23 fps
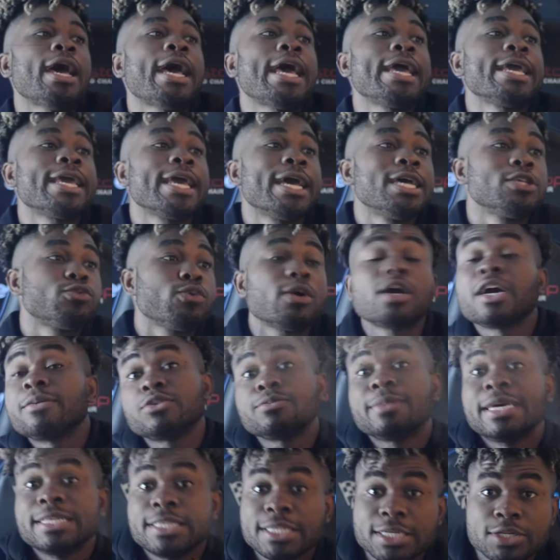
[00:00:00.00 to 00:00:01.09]
Hi guys, welcome
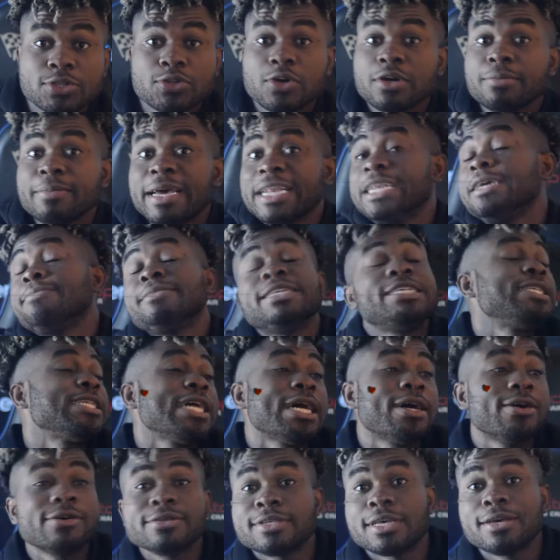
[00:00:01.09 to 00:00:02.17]
to my TikTok. My name is
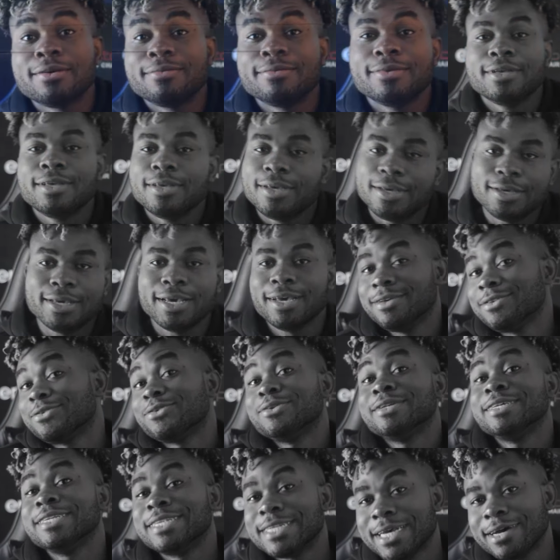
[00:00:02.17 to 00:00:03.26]
Charles. Yeah, it's
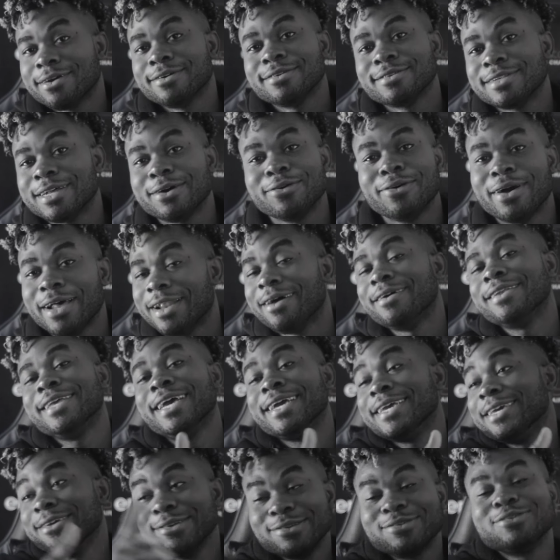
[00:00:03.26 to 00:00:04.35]
only Charles that will allow
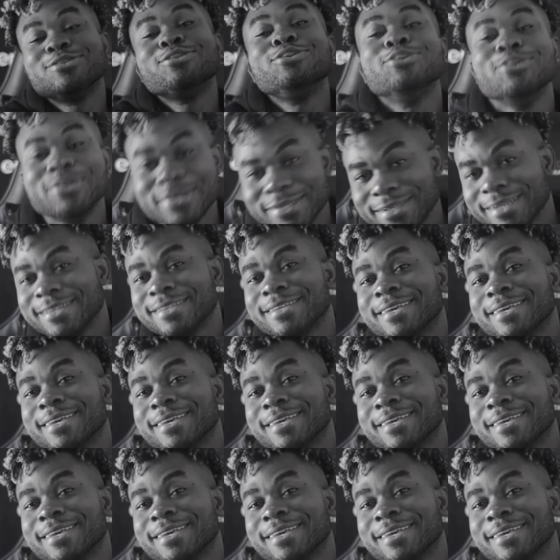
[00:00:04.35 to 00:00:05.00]
their girls to do those things.